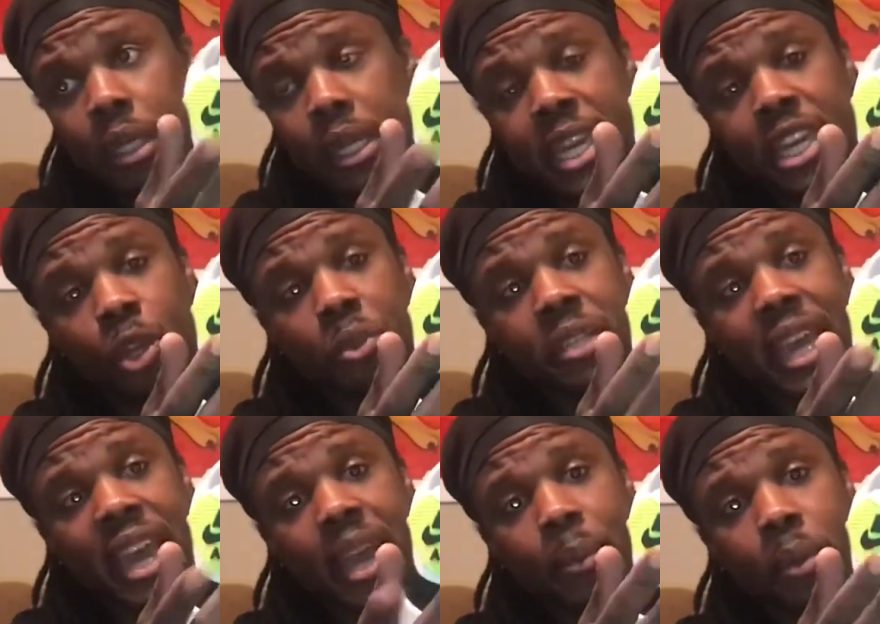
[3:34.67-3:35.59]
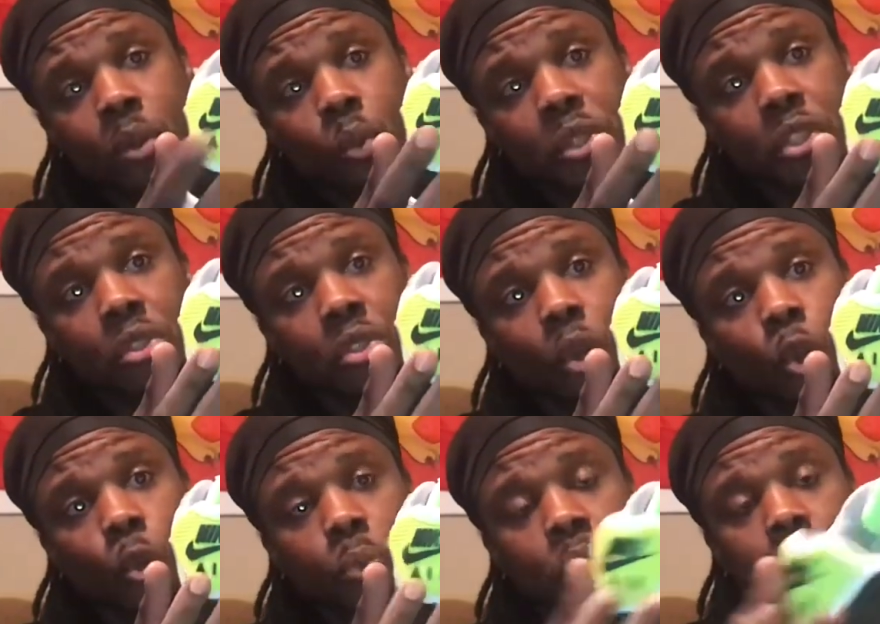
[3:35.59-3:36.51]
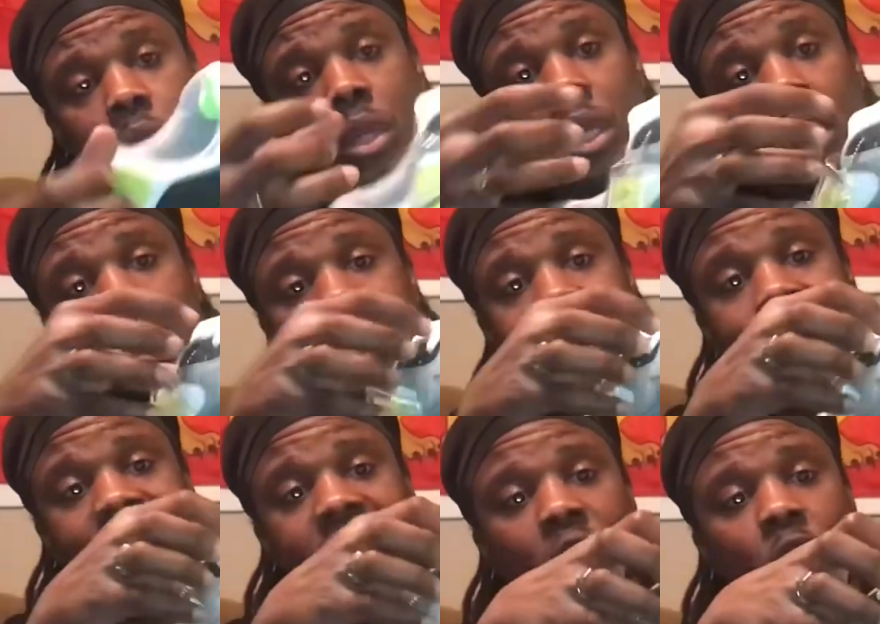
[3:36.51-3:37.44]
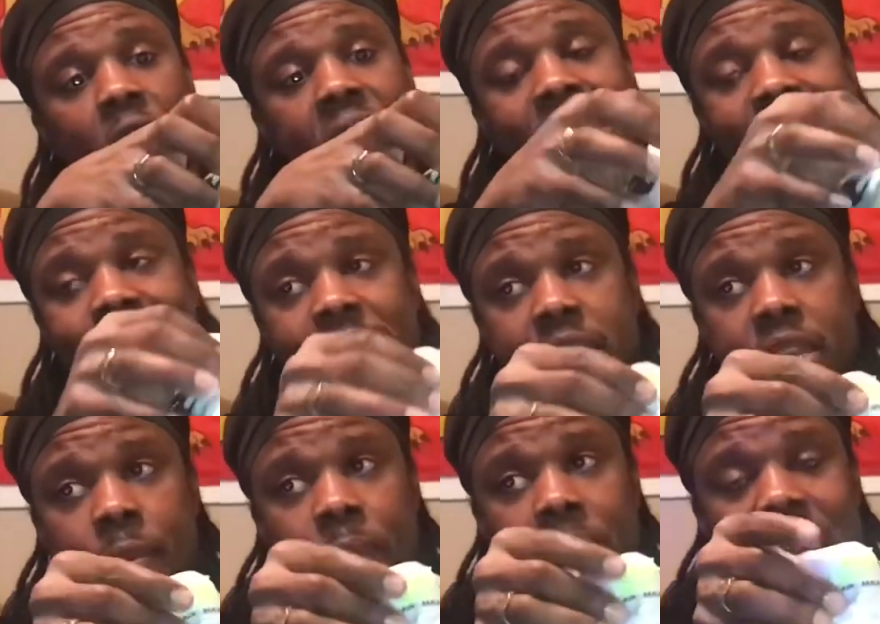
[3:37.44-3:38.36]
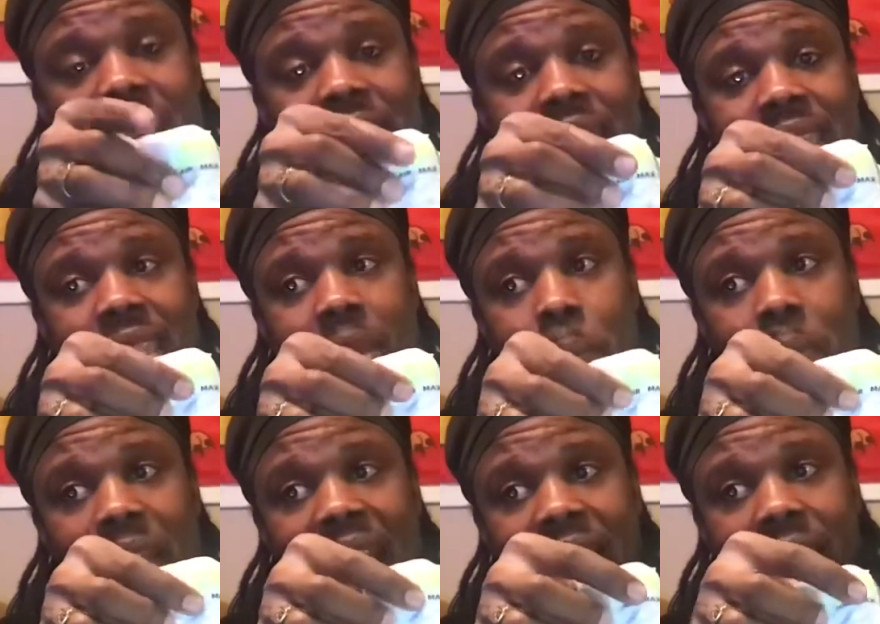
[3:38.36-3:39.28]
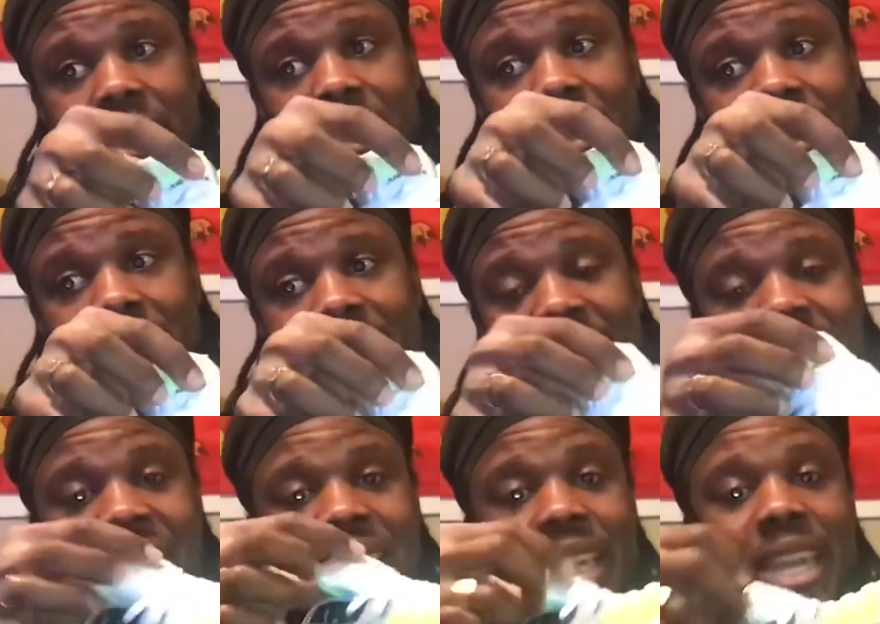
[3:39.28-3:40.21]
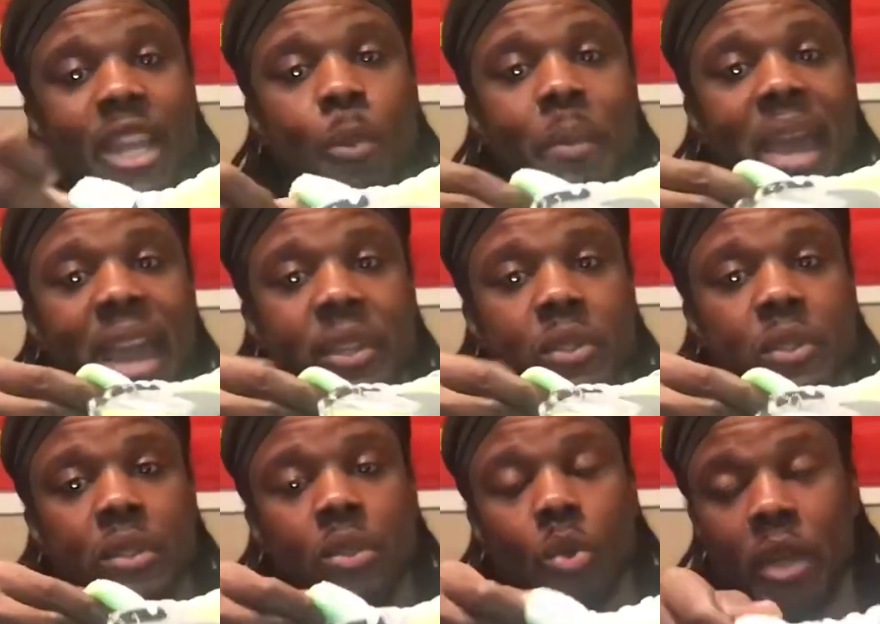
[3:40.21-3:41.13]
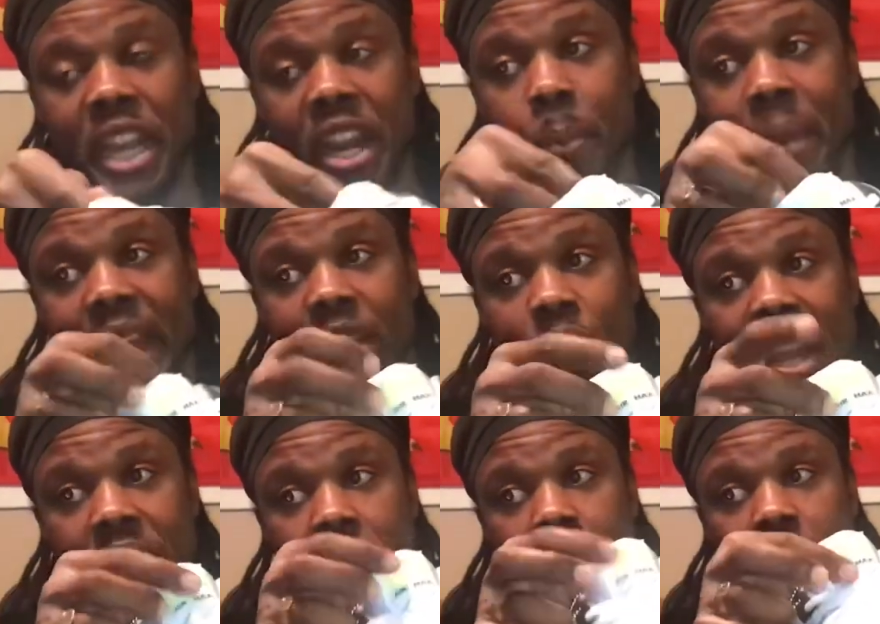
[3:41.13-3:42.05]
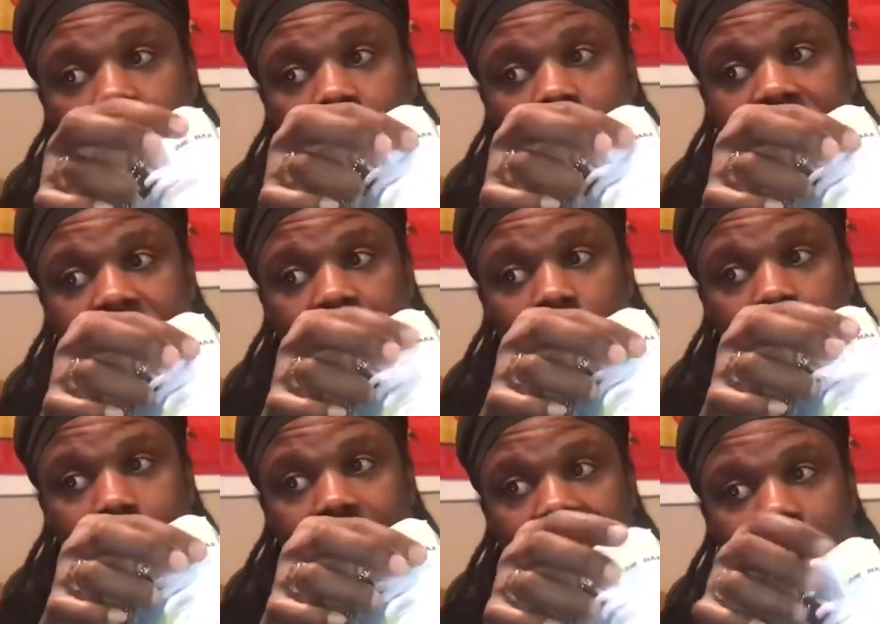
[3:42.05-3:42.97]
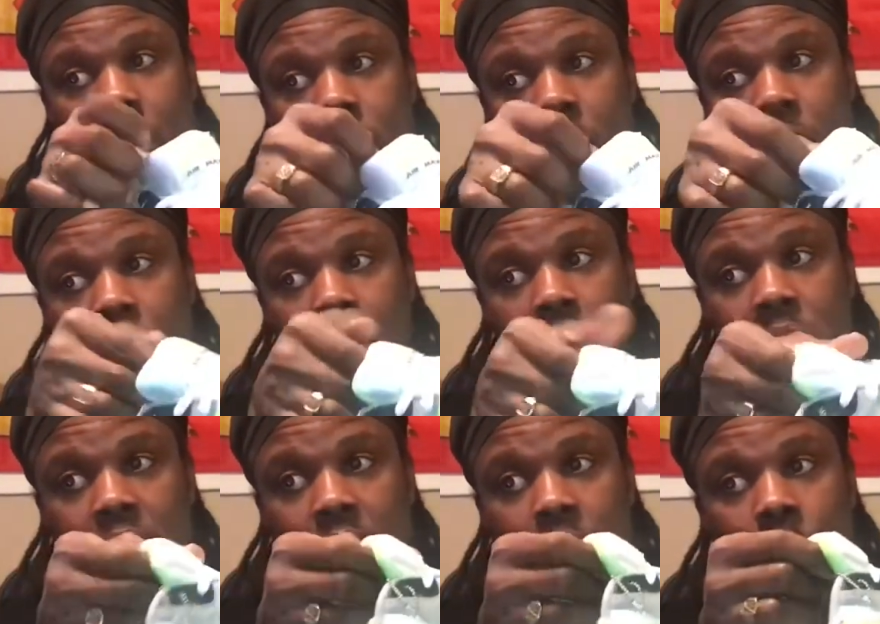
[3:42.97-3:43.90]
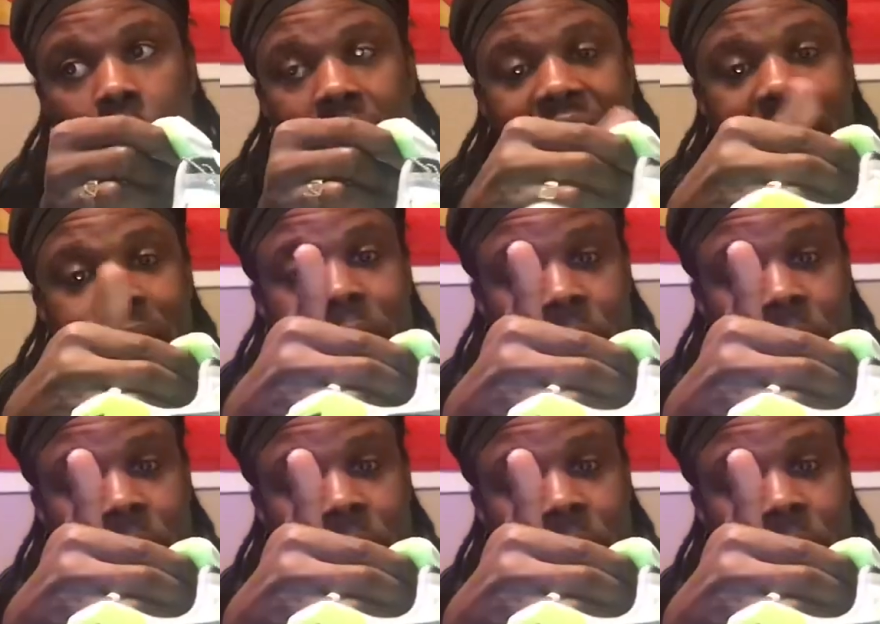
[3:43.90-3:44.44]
heel tab, which is dope. Neon Nike and black Nike Air Max, or Air Max rather, right here on the bottom. So you got all that.